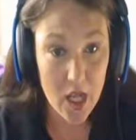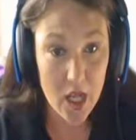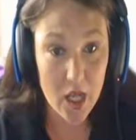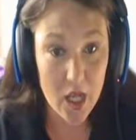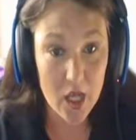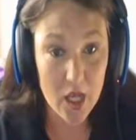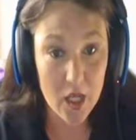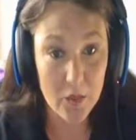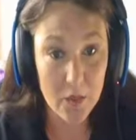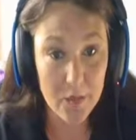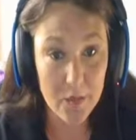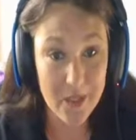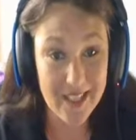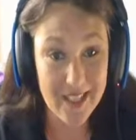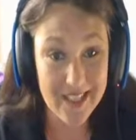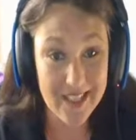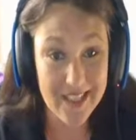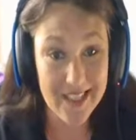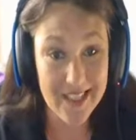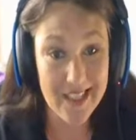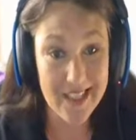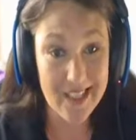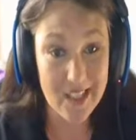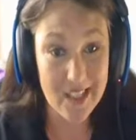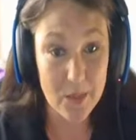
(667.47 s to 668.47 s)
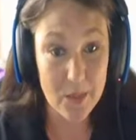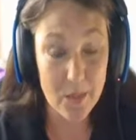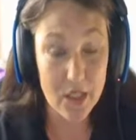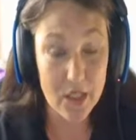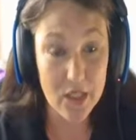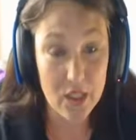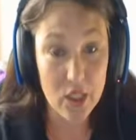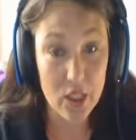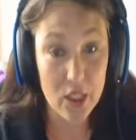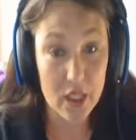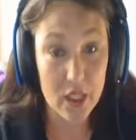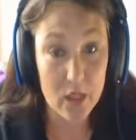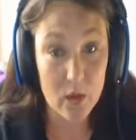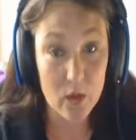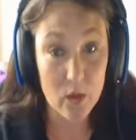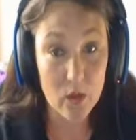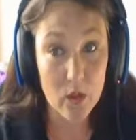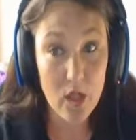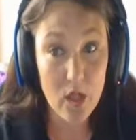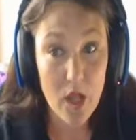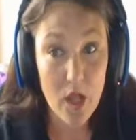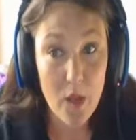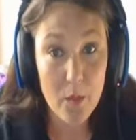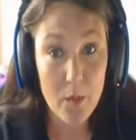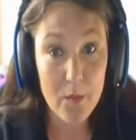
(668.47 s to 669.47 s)
Um, because this is the main channel,
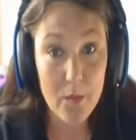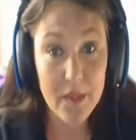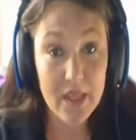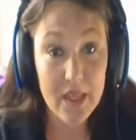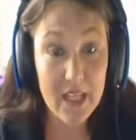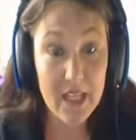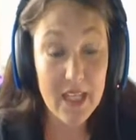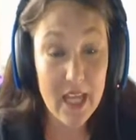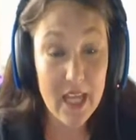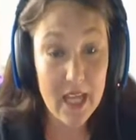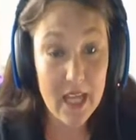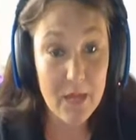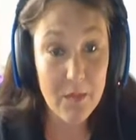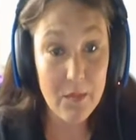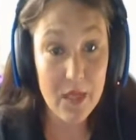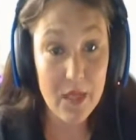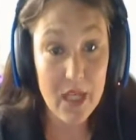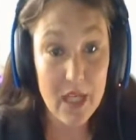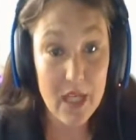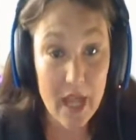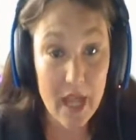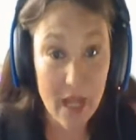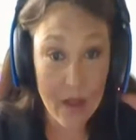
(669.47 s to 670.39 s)
but the gaming,